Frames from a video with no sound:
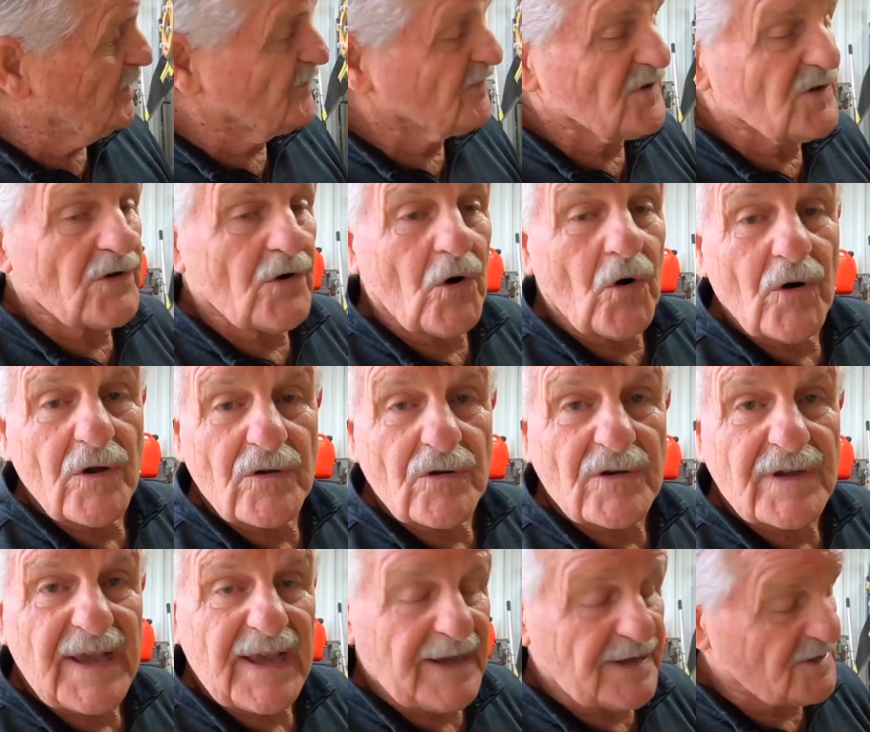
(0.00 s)
of your oil
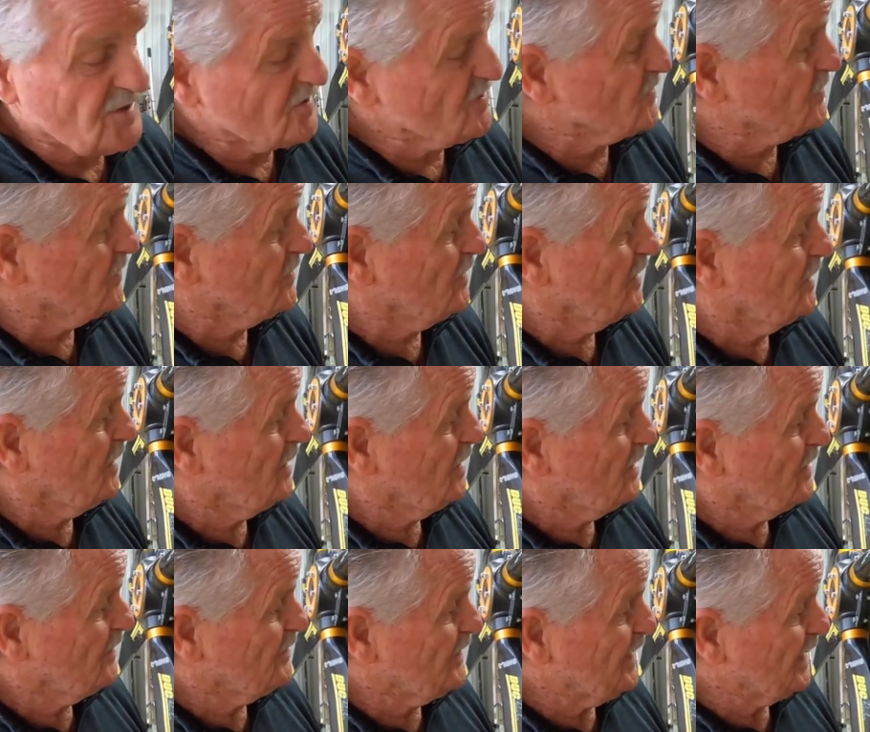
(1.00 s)
canister
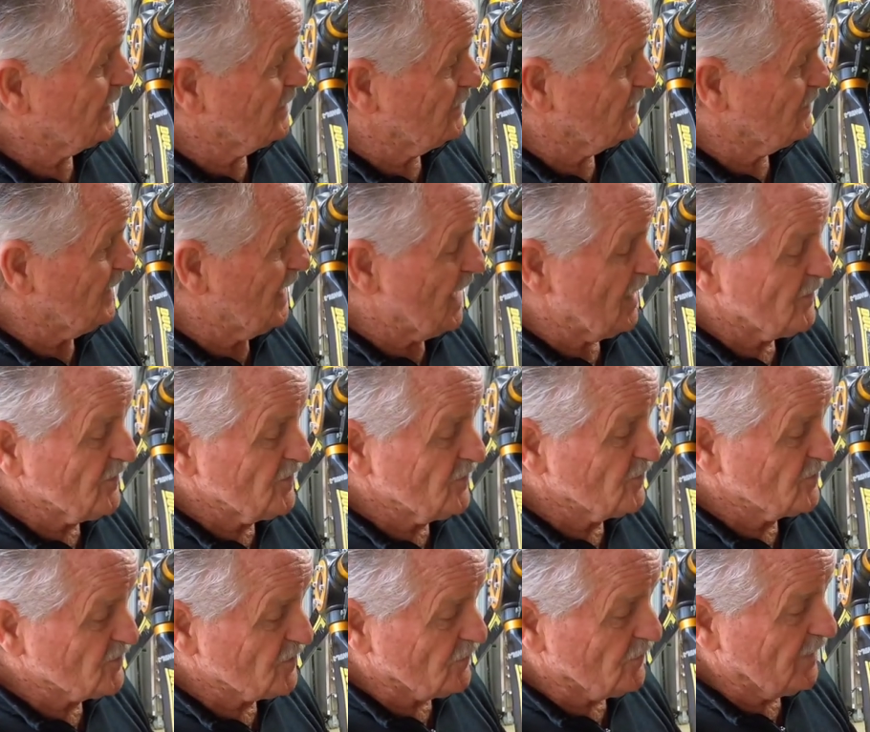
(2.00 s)
that allow
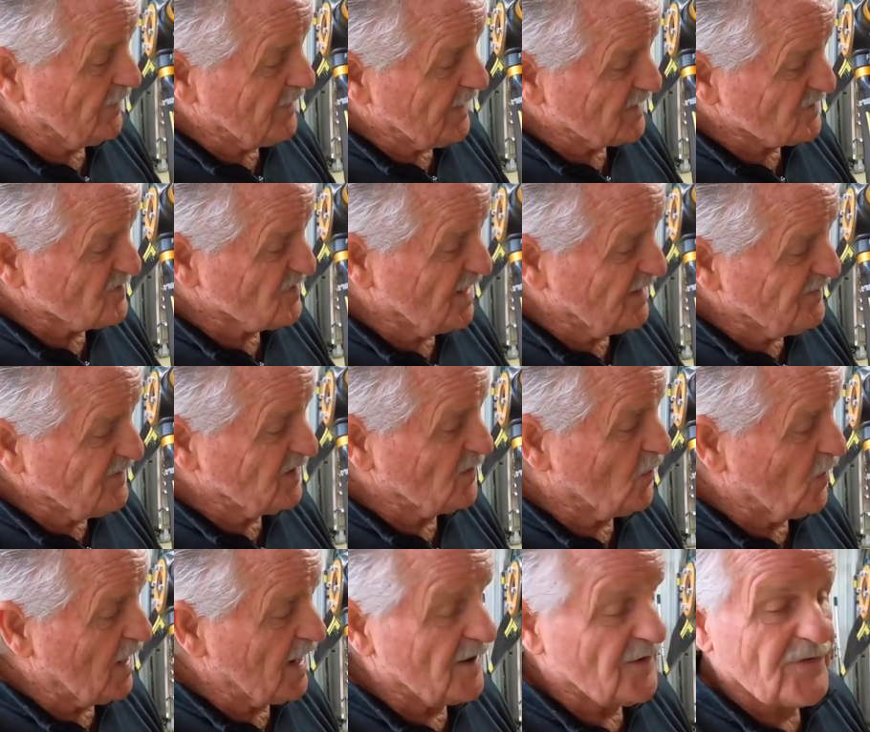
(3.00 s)
you to run that safety
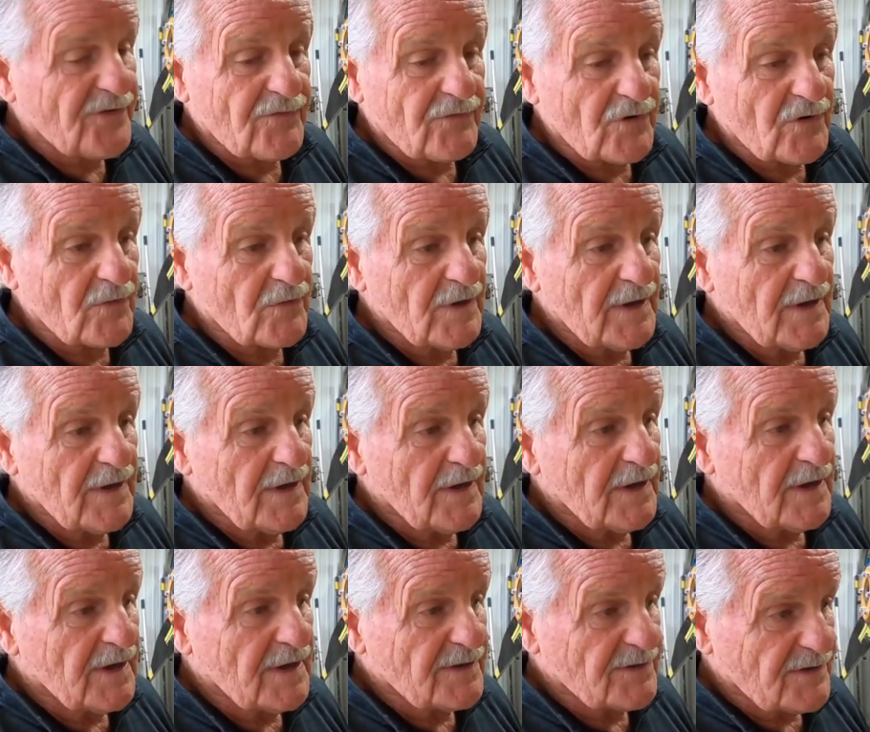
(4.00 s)
wire through
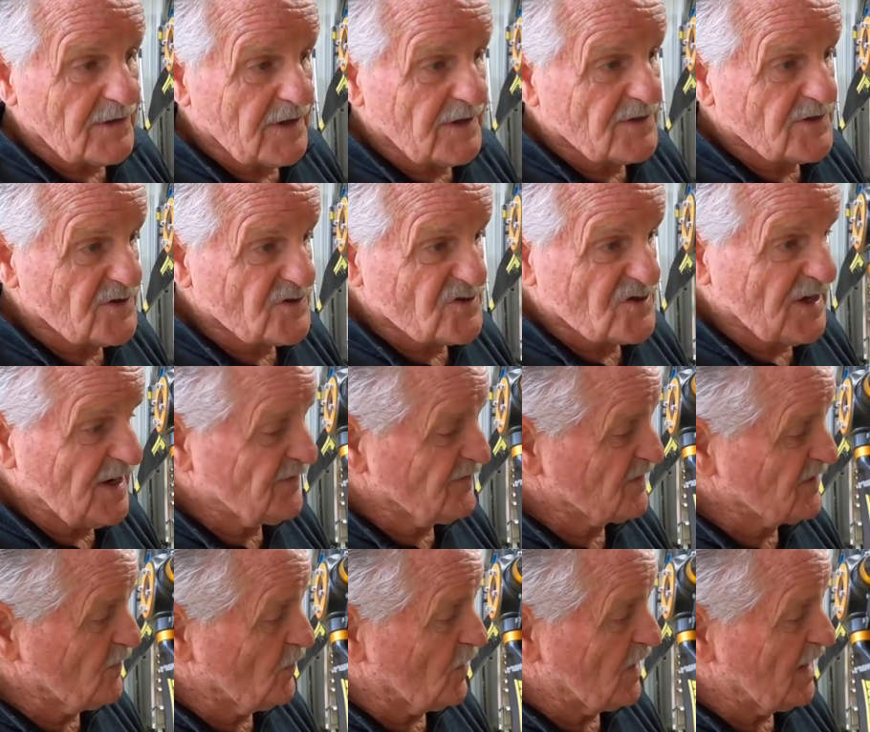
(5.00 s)
and to
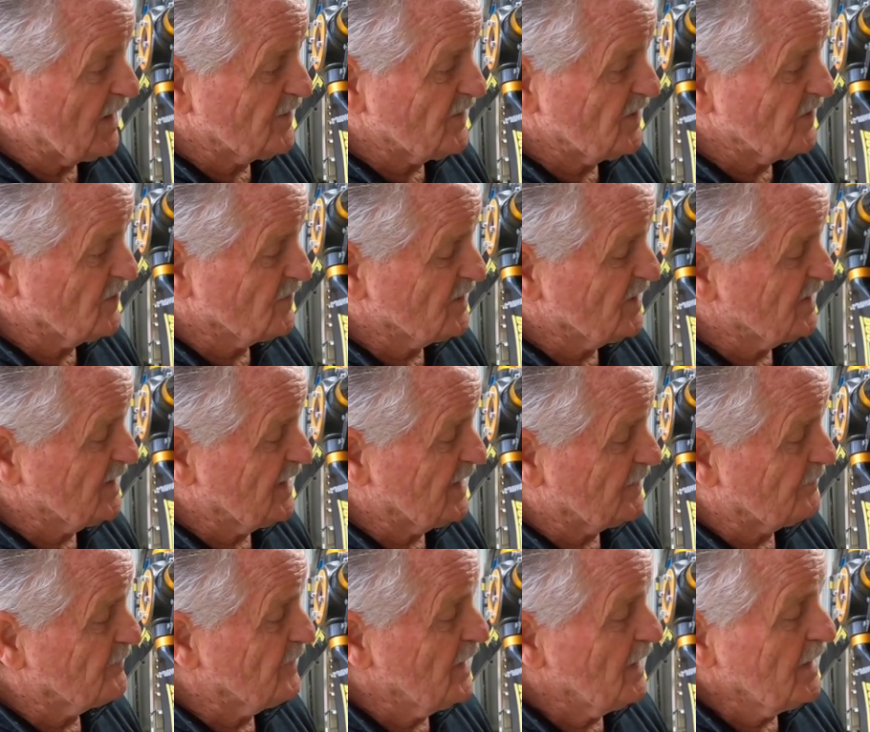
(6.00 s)
safety wire the unit
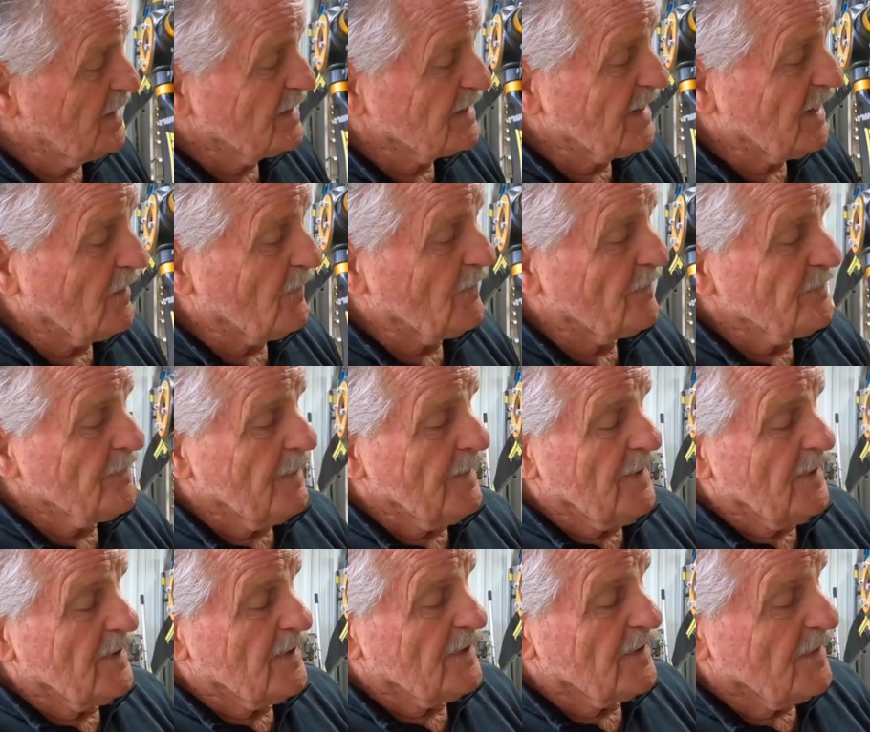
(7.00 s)
in. Now,
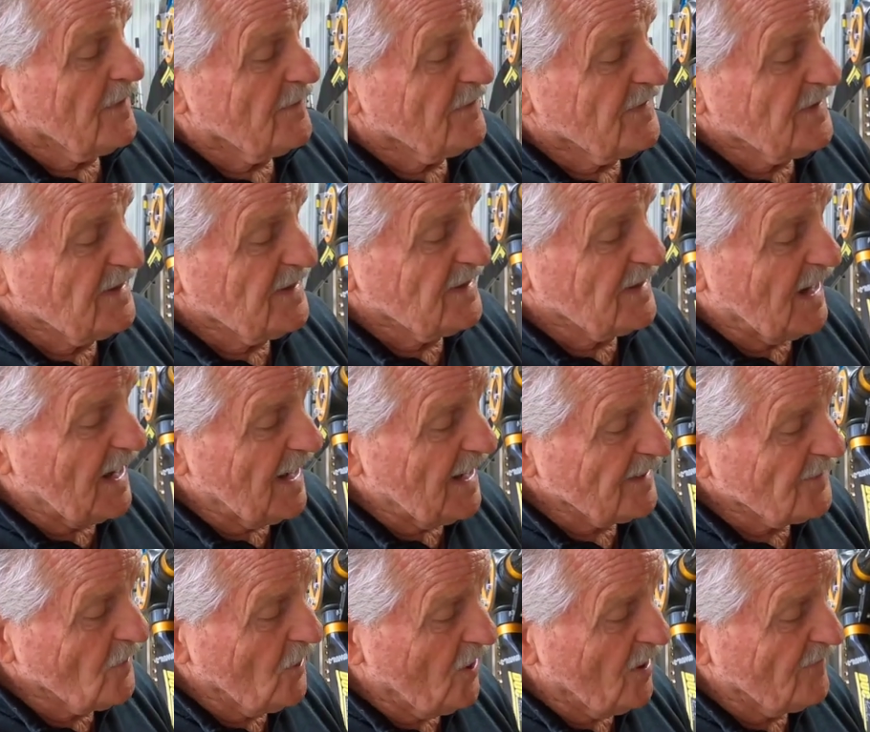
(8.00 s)
the
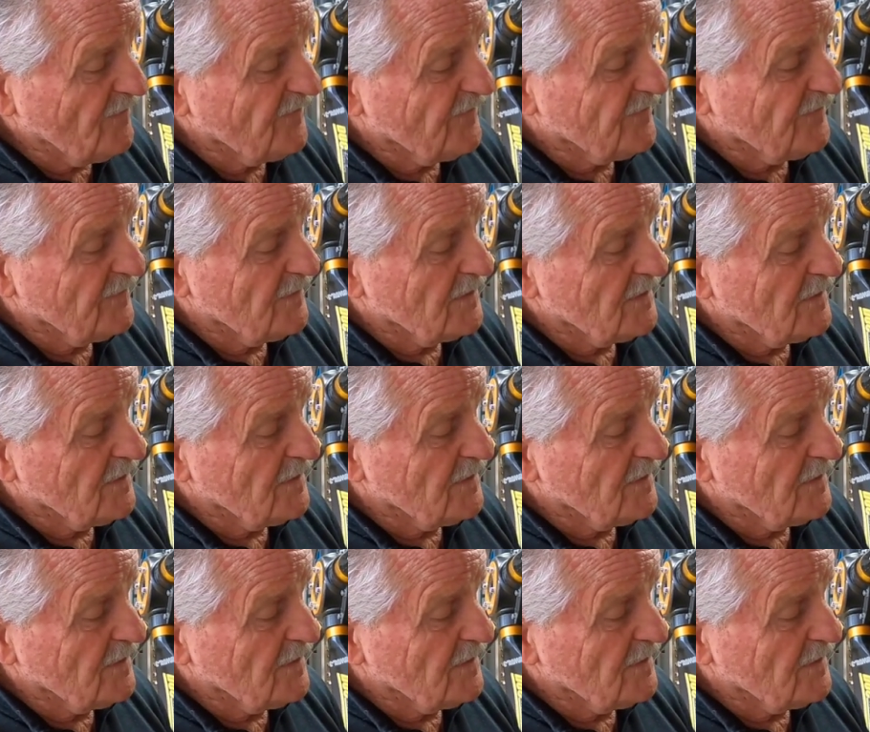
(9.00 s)
on-off